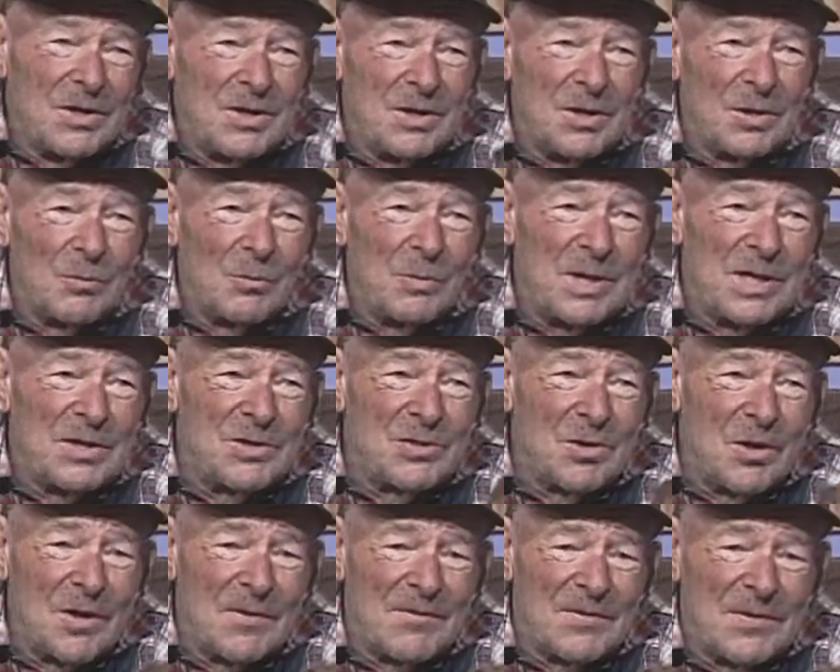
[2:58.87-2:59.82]
weeds
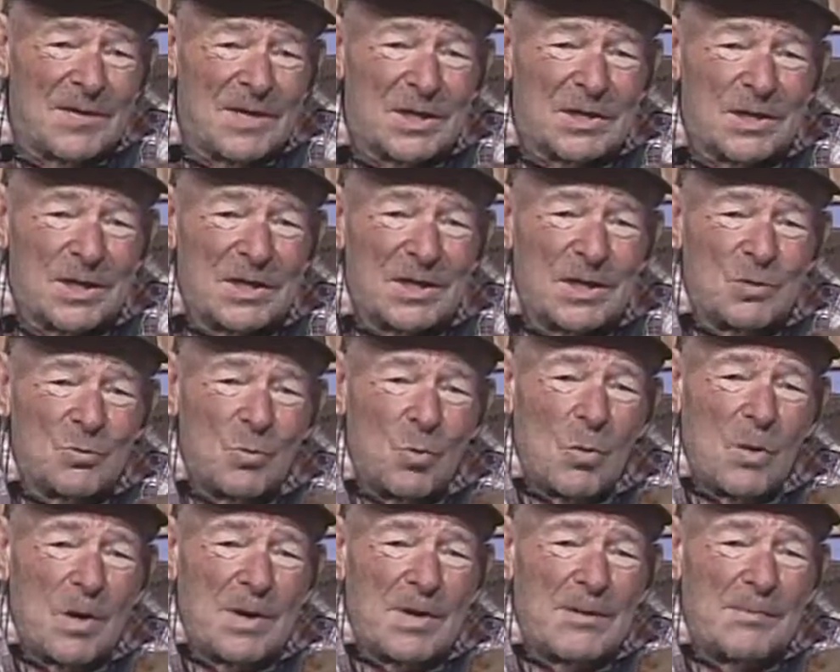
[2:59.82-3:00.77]
off, and this will just
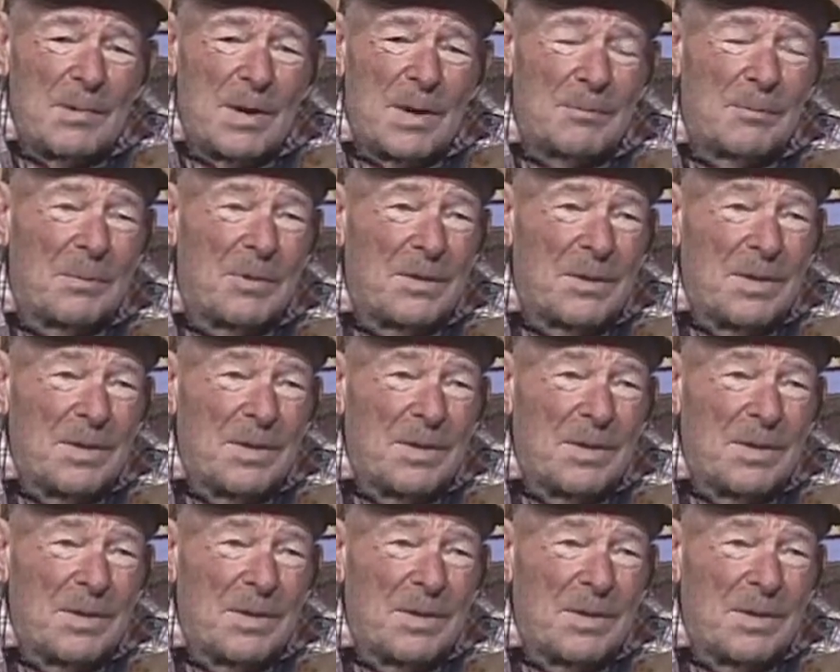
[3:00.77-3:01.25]
wad them up